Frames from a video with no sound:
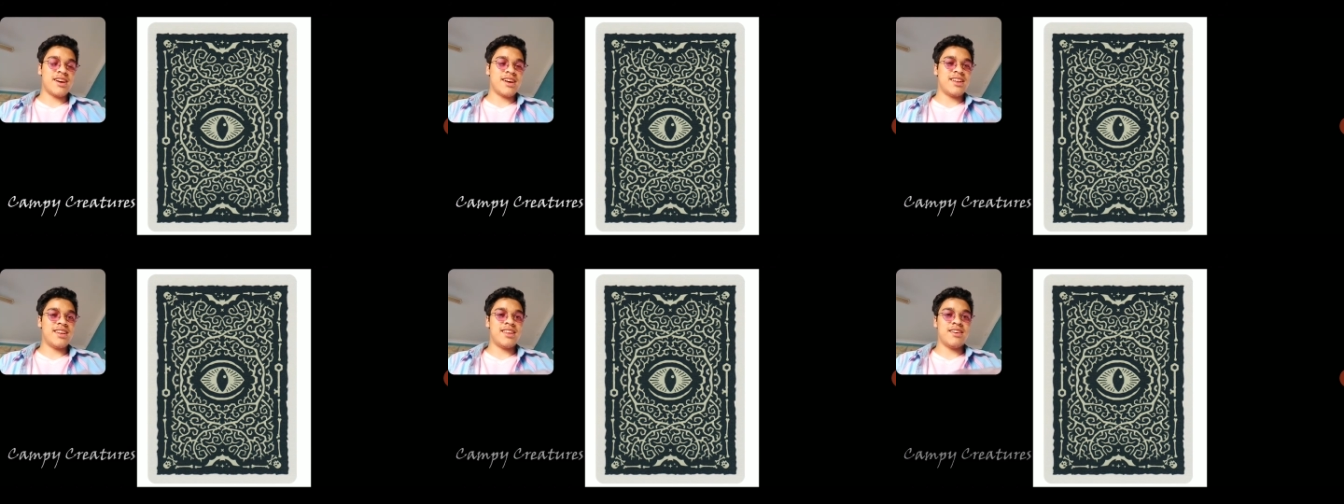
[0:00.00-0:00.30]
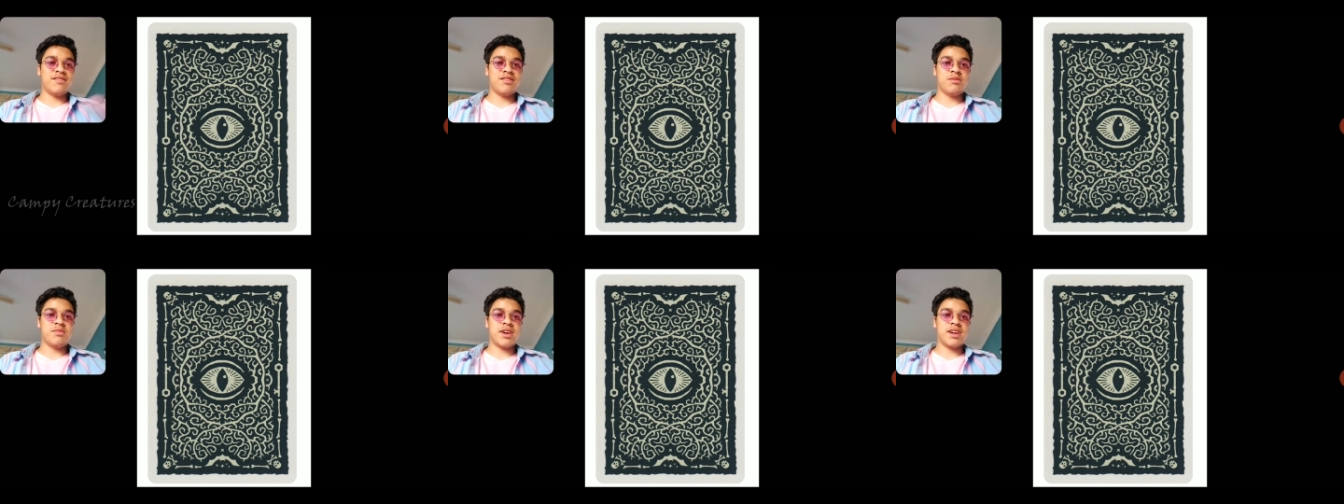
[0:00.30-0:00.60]
I
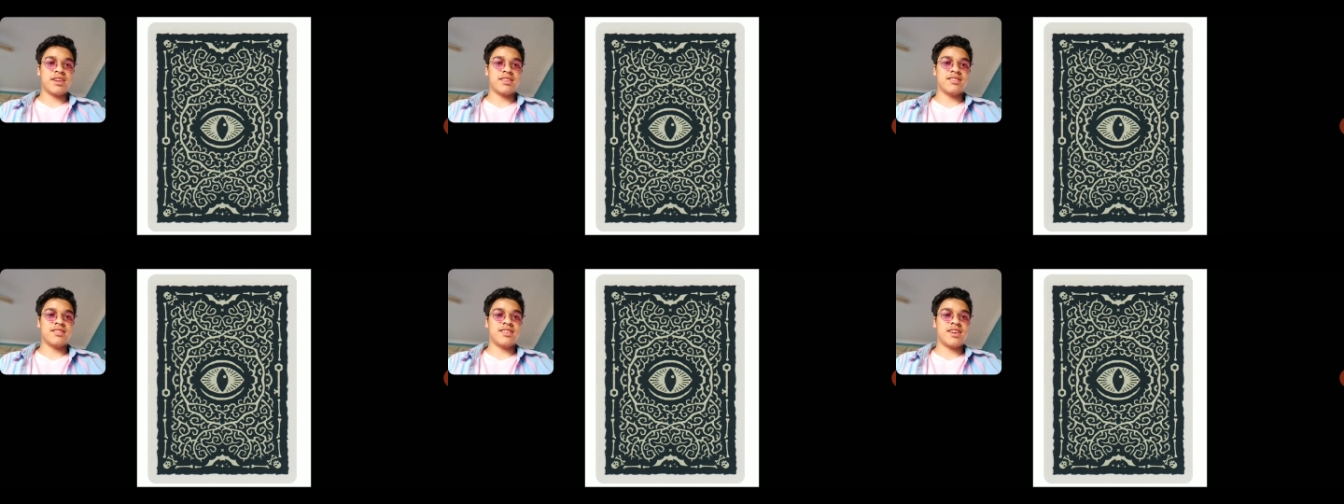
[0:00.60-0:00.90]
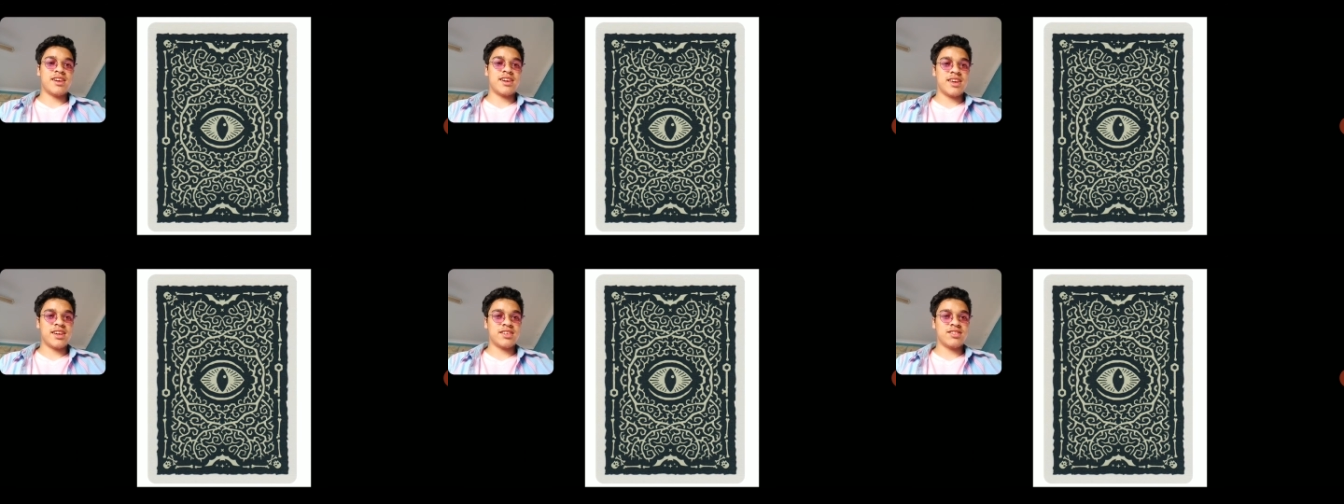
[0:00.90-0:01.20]
love the back
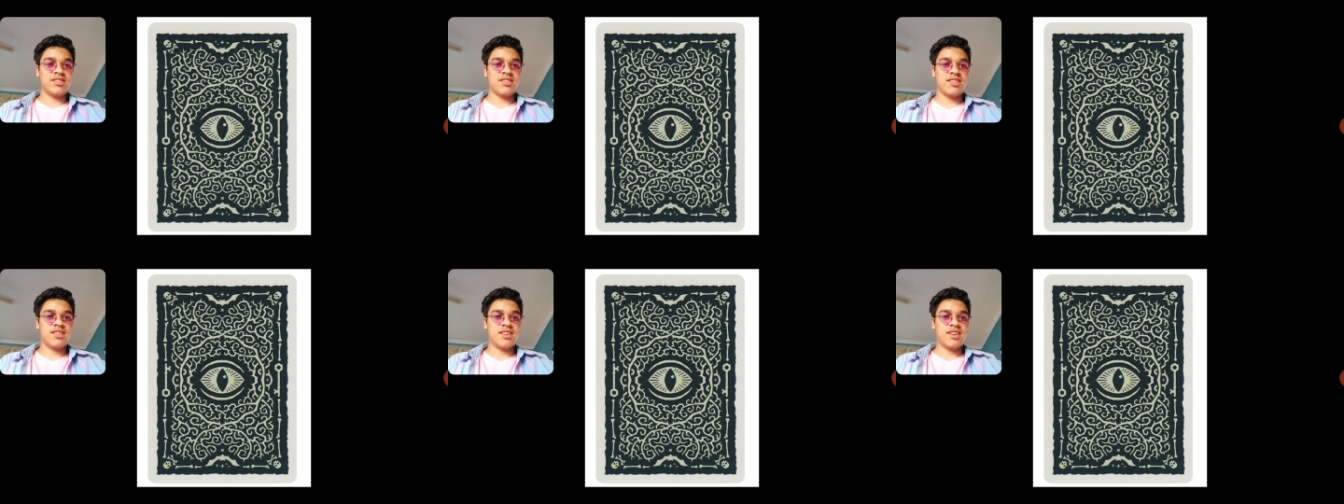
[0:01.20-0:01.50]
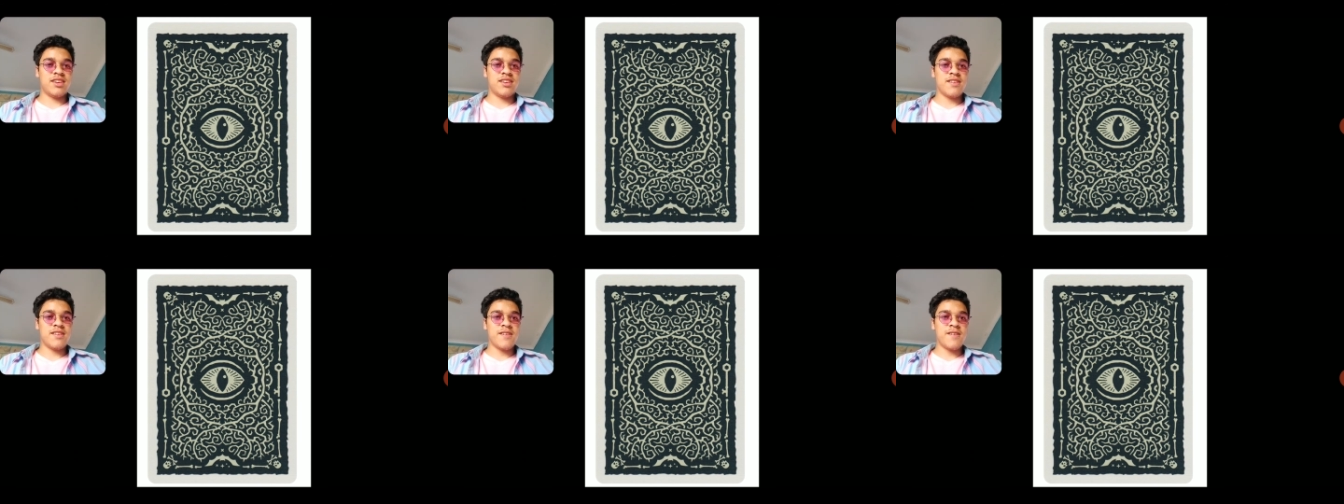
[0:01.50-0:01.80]
design
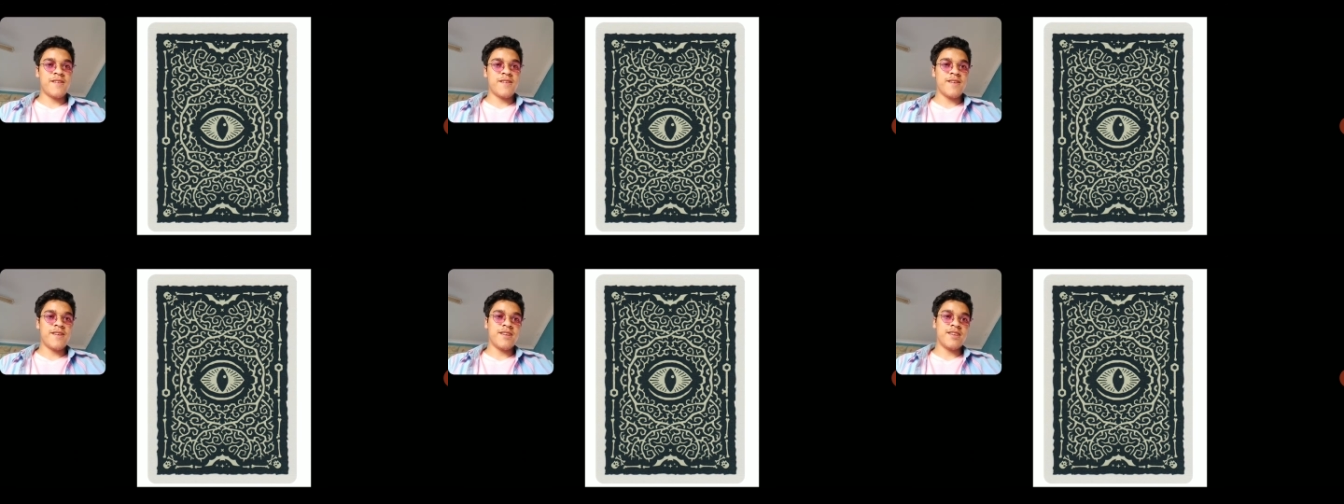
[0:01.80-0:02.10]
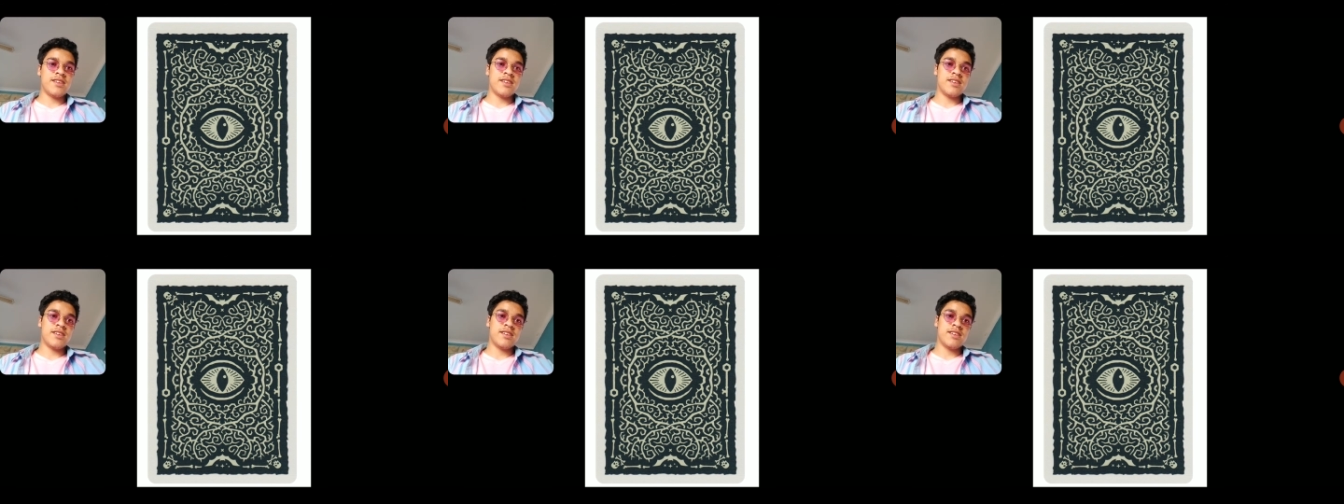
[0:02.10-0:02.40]
actually.
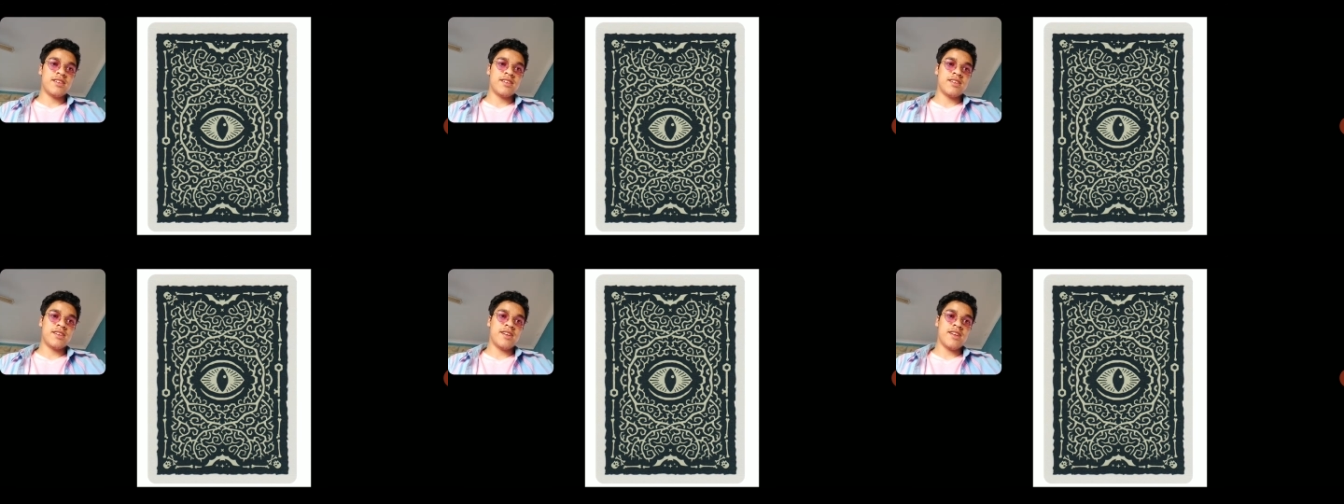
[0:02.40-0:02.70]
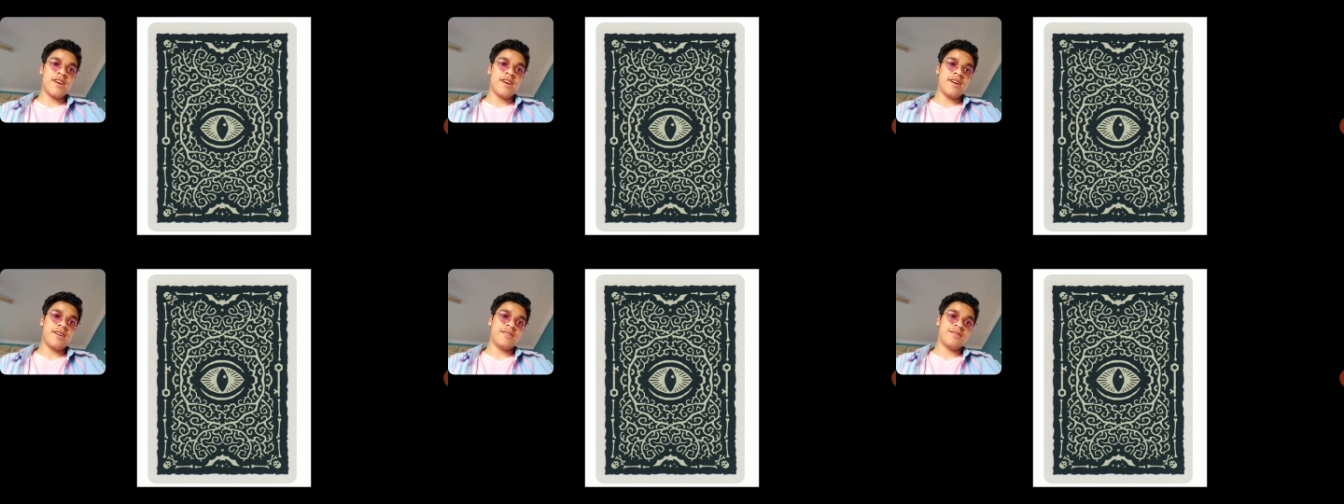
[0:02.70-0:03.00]

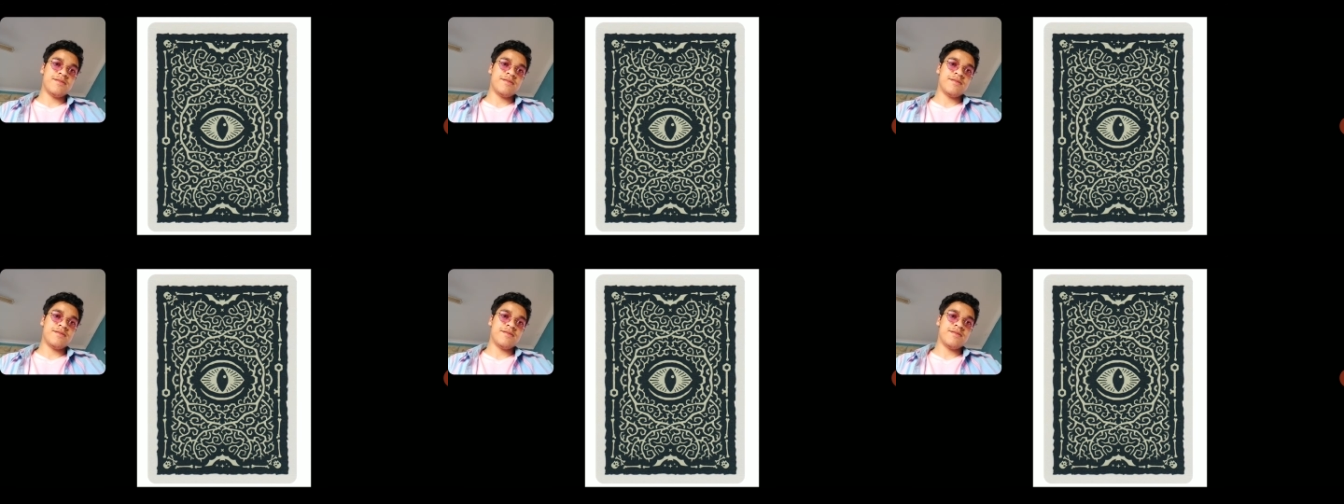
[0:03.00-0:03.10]
Yeah,